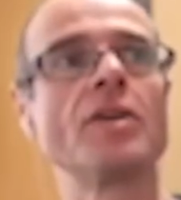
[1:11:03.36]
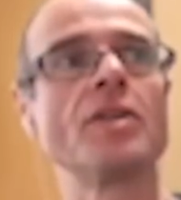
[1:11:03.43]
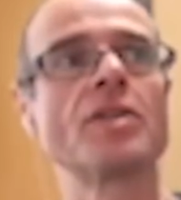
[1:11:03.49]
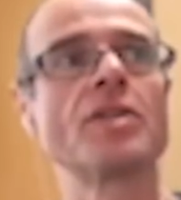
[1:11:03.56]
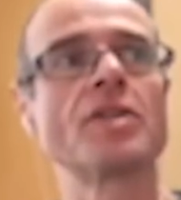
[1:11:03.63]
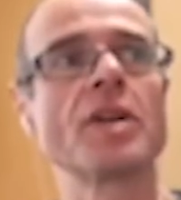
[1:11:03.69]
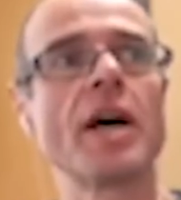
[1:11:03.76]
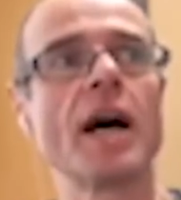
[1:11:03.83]

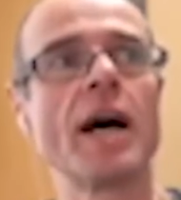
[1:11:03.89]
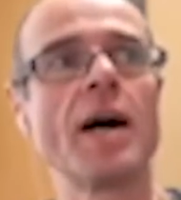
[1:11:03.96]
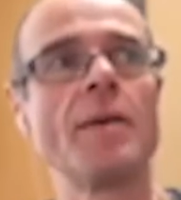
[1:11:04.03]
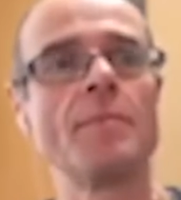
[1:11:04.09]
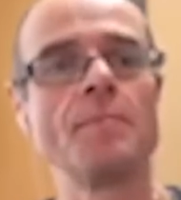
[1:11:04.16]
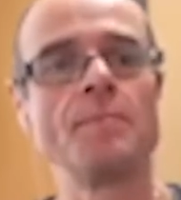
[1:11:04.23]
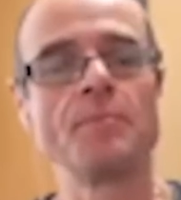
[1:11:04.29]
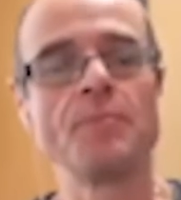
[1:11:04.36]
that,
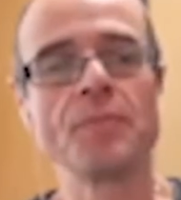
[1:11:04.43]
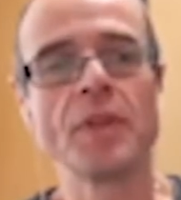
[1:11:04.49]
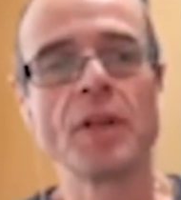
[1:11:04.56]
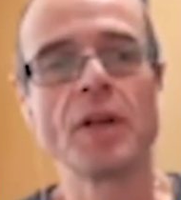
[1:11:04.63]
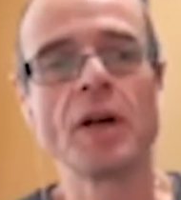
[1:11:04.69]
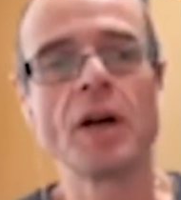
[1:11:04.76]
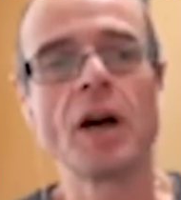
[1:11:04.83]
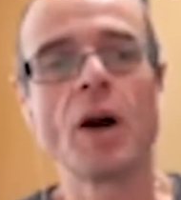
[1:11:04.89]
um,
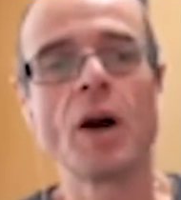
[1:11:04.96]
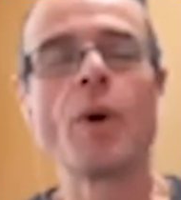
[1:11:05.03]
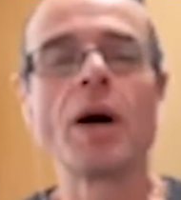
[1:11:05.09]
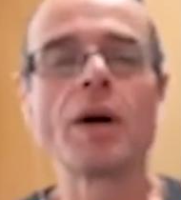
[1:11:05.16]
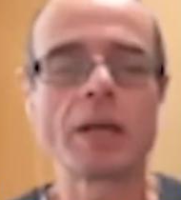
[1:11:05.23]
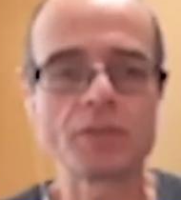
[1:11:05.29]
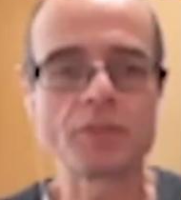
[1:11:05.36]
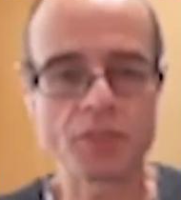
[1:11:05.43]
oh, well,
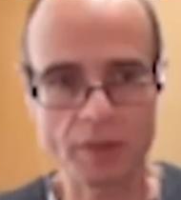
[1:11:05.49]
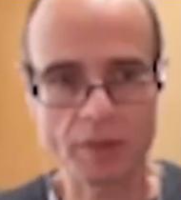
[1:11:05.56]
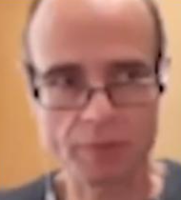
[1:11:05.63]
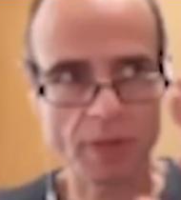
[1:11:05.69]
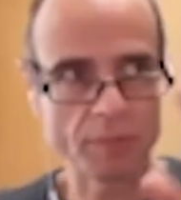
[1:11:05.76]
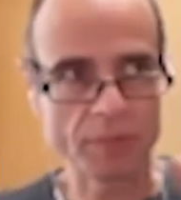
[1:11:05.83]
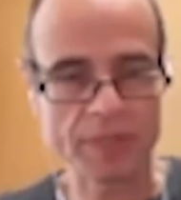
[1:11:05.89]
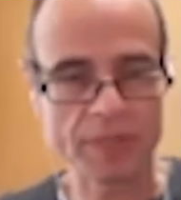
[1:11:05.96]
I'll, I'll
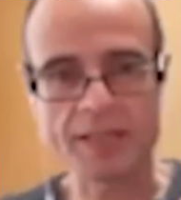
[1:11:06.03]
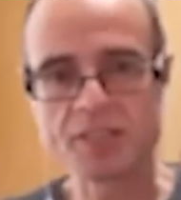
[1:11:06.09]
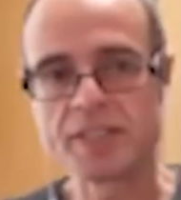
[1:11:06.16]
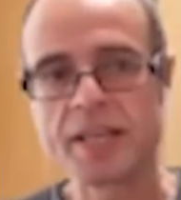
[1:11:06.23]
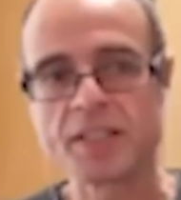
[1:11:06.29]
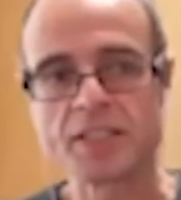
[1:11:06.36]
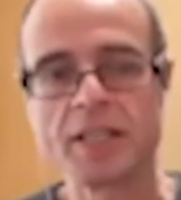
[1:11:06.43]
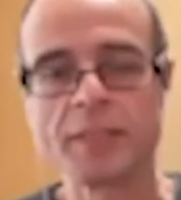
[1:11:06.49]
come to that. That's
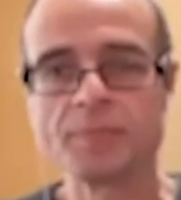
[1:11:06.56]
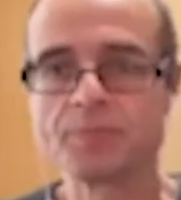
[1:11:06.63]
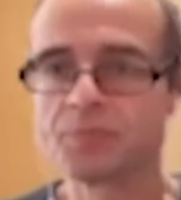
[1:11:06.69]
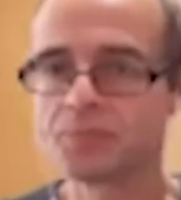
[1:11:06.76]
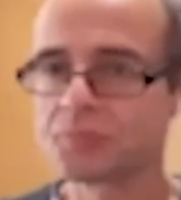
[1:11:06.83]
the next slide.